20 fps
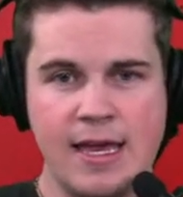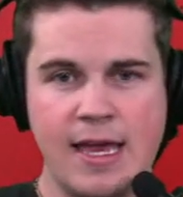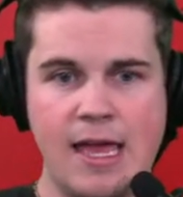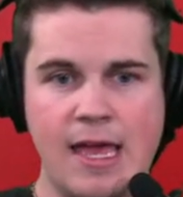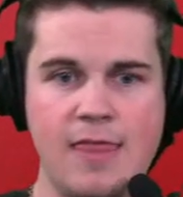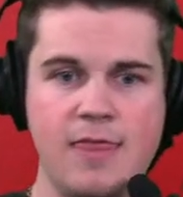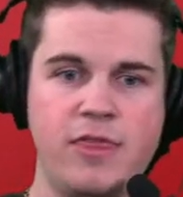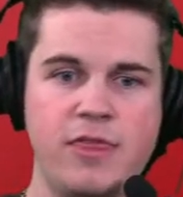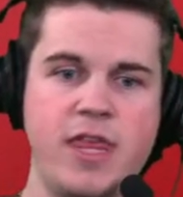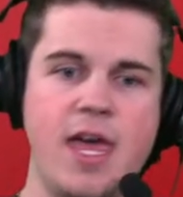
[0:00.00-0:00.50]

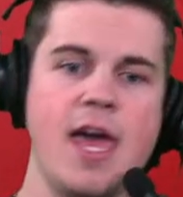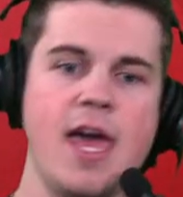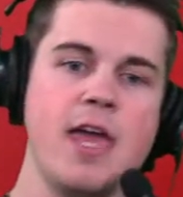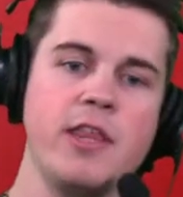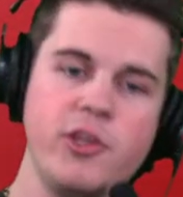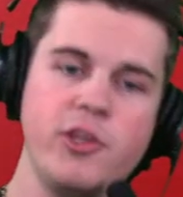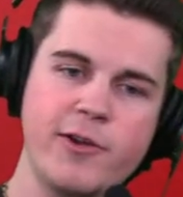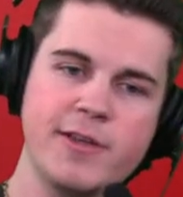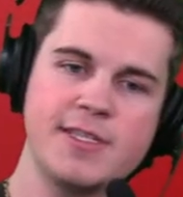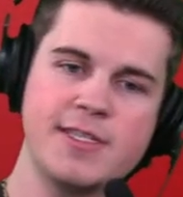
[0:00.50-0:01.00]
and
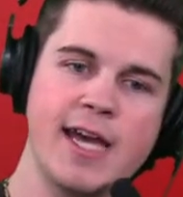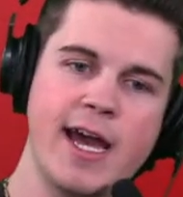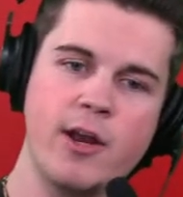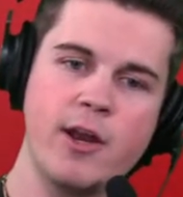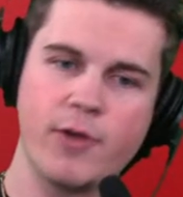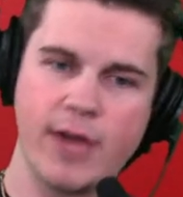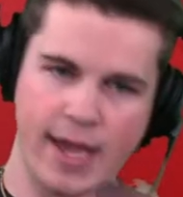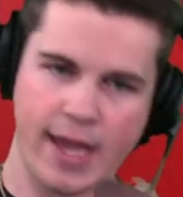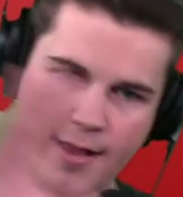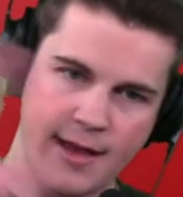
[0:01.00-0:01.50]
then you can decide,
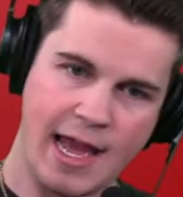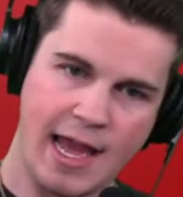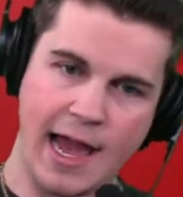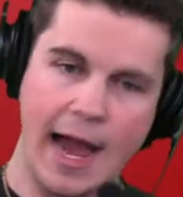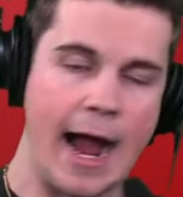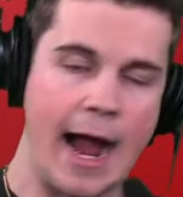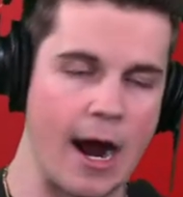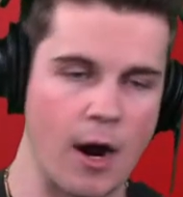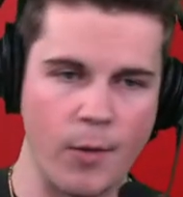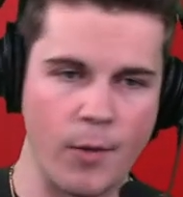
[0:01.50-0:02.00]
okay,
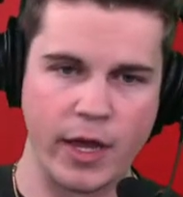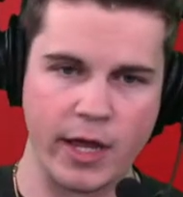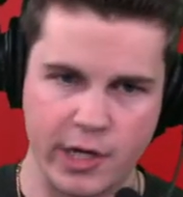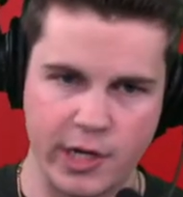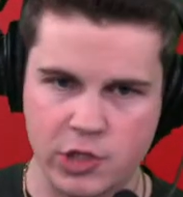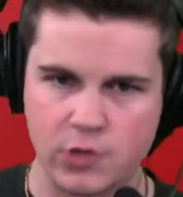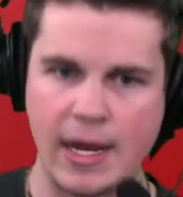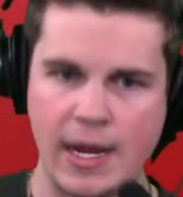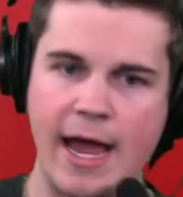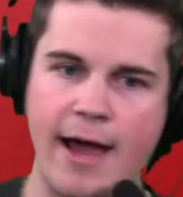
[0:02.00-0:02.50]
how are we going to
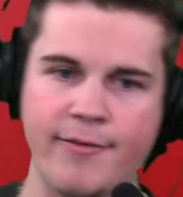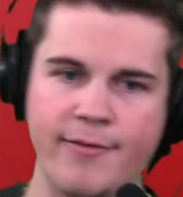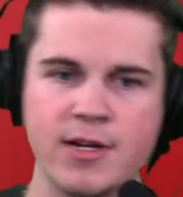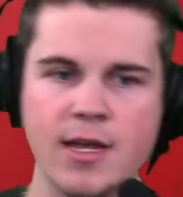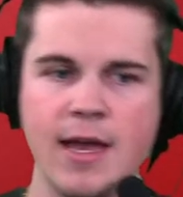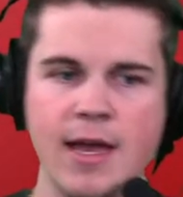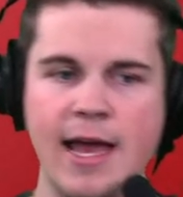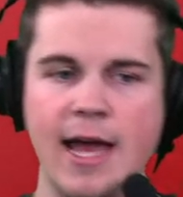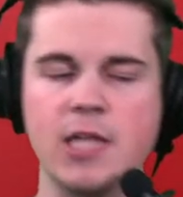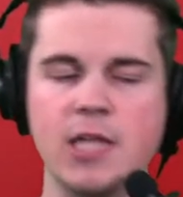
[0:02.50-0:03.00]
draft
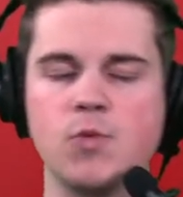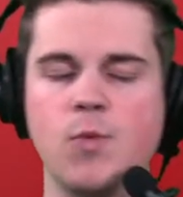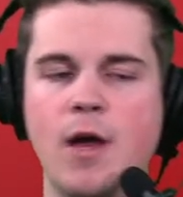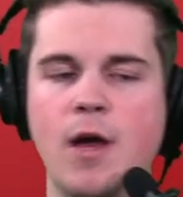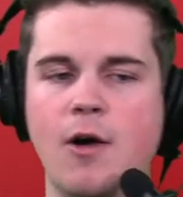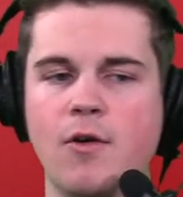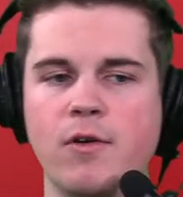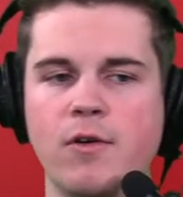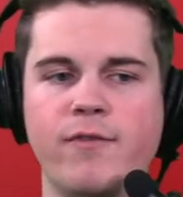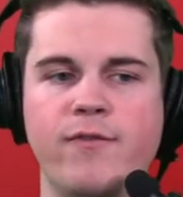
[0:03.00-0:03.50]
as
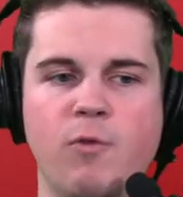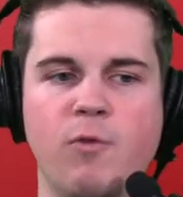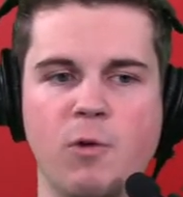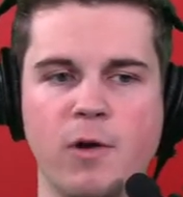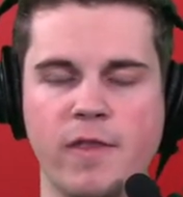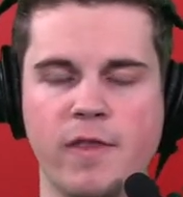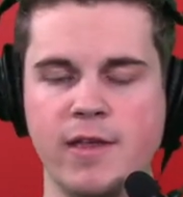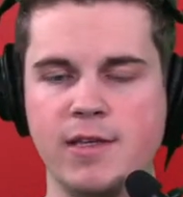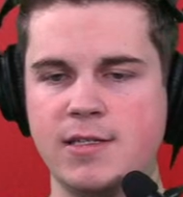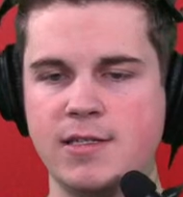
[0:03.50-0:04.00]
well
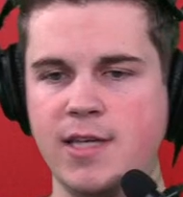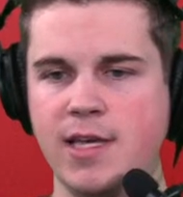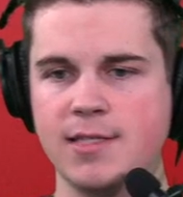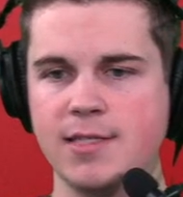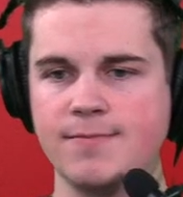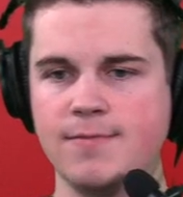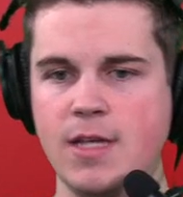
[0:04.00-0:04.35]
for this season?